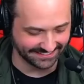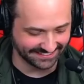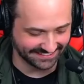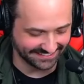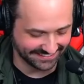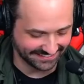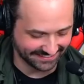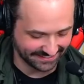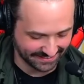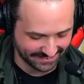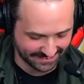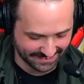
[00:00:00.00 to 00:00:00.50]

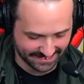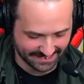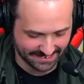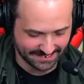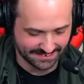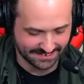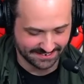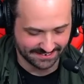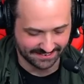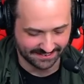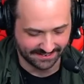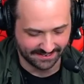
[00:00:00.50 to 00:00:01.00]

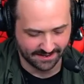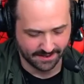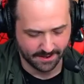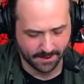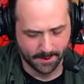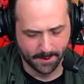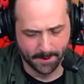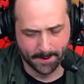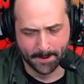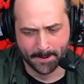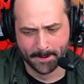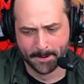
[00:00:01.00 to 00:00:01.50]

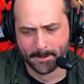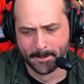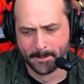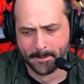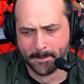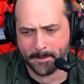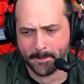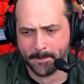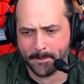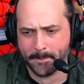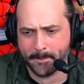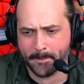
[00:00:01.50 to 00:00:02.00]

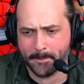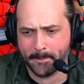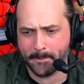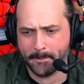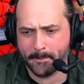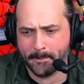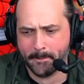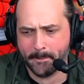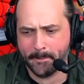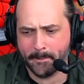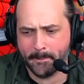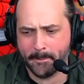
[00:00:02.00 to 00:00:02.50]

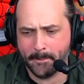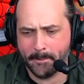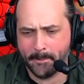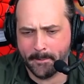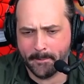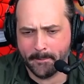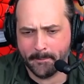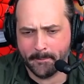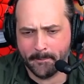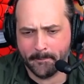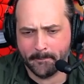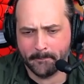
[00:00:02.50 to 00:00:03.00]

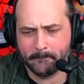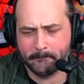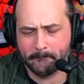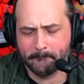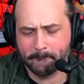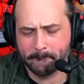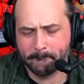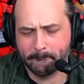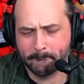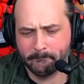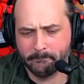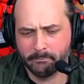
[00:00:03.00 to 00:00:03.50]

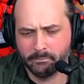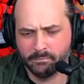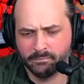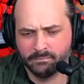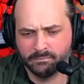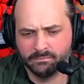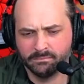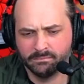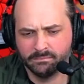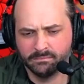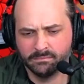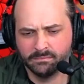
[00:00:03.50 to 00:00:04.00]

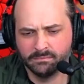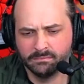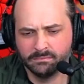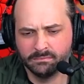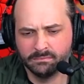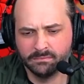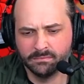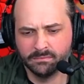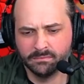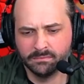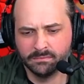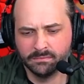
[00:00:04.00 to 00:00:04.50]

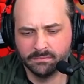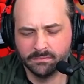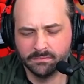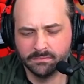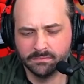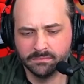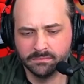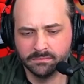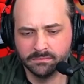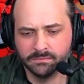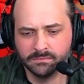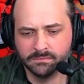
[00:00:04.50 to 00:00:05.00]

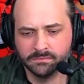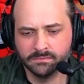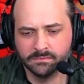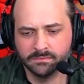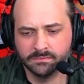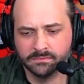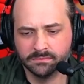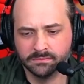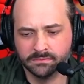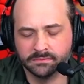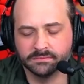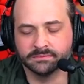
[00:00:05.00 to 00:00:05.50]
The person shown says nothing.